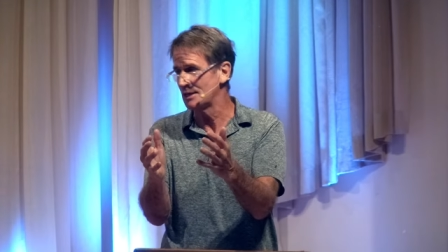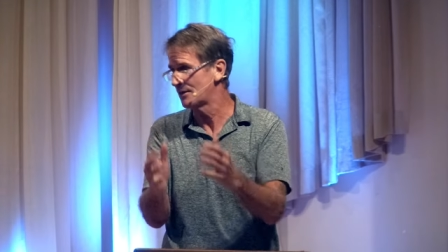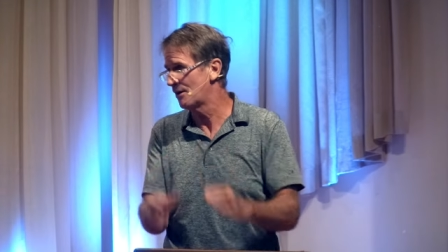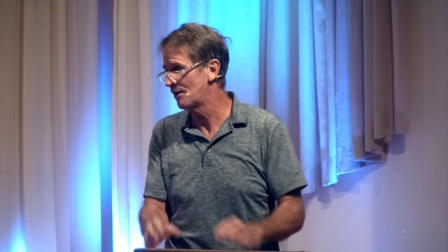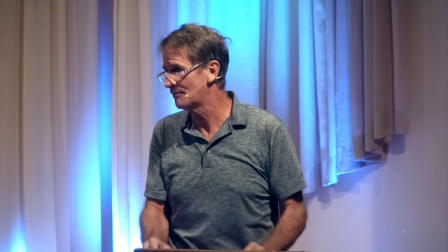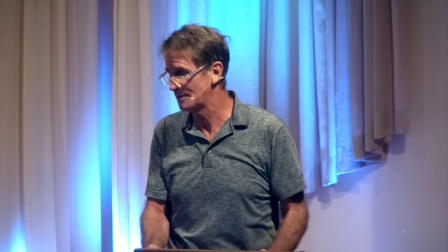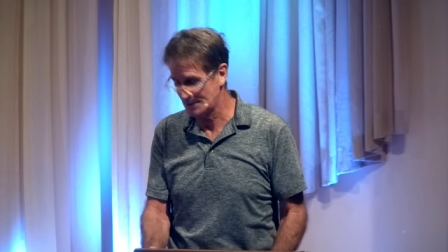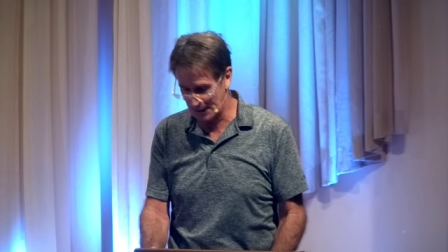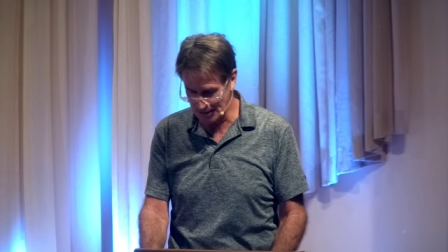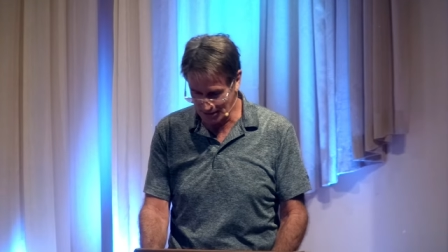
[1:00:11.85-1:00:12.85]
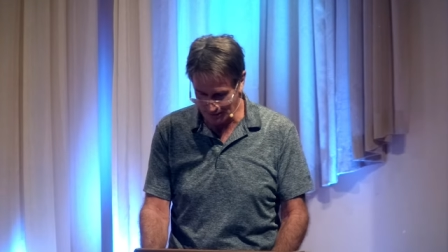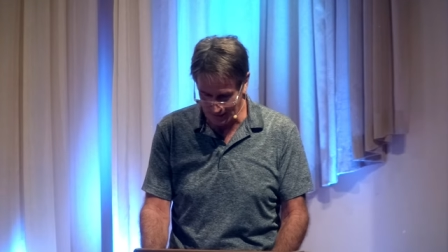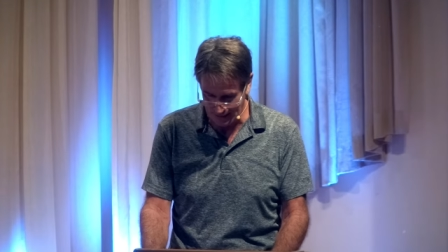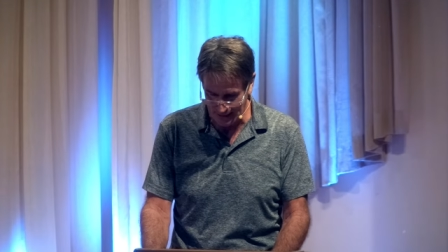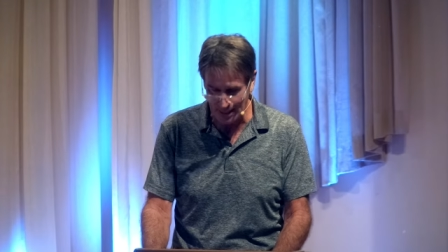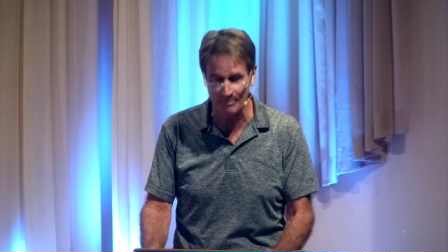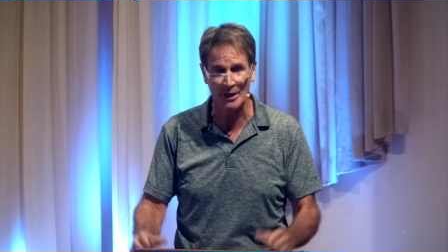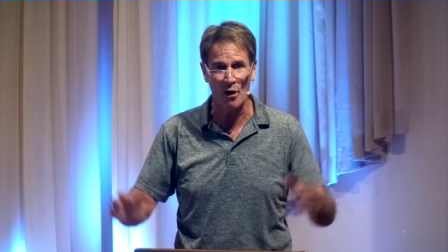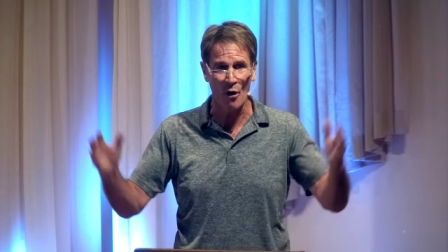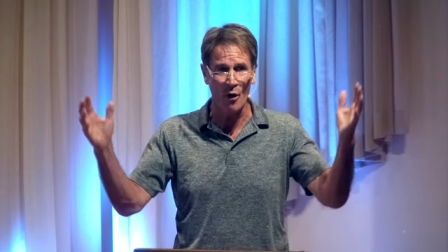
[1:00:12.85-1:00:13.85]
in a conversation they had.
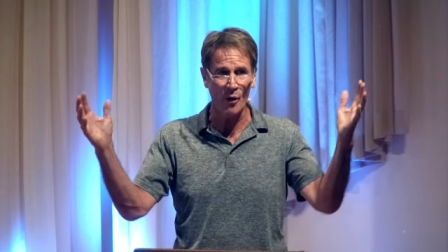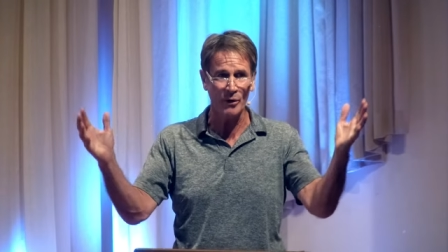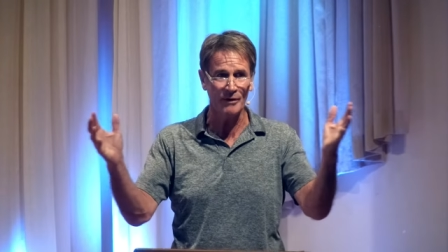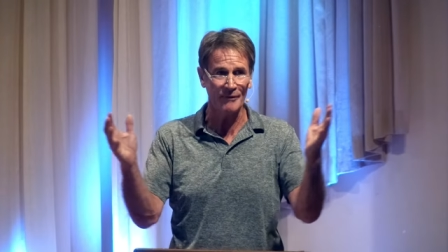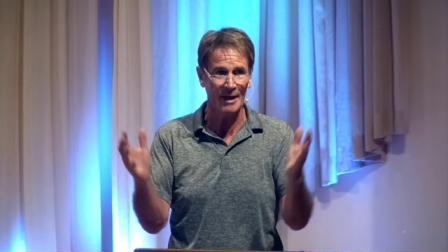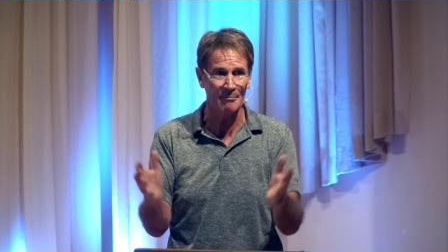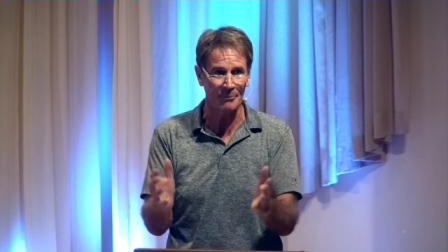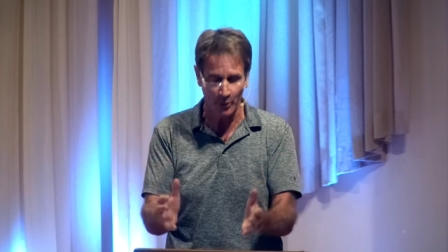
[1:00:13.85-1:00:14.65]
But all of them